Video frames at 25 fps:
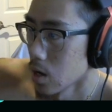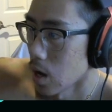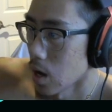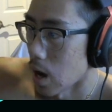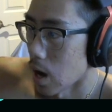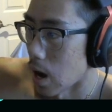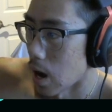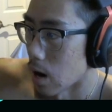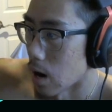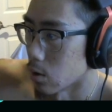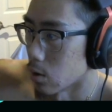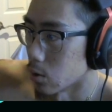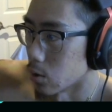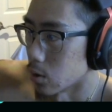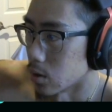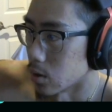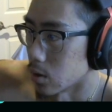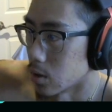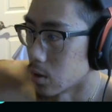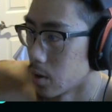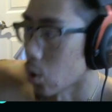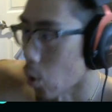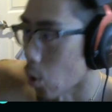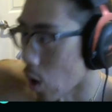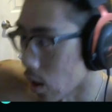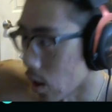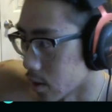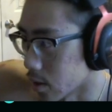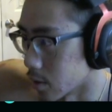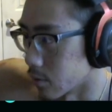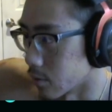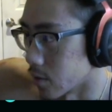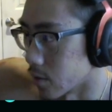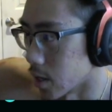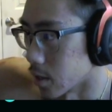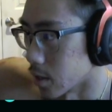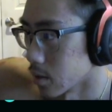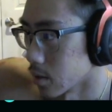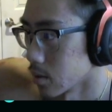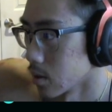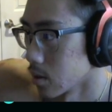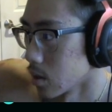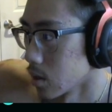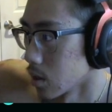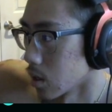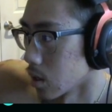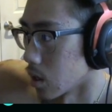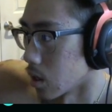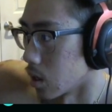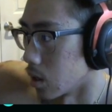Our qualitative data,
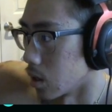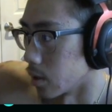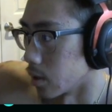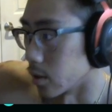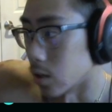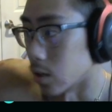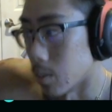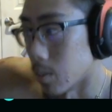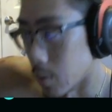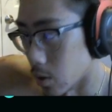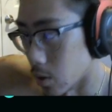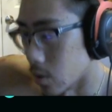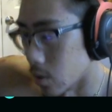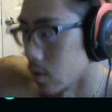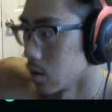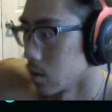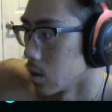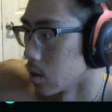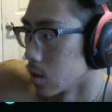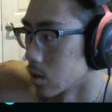the community,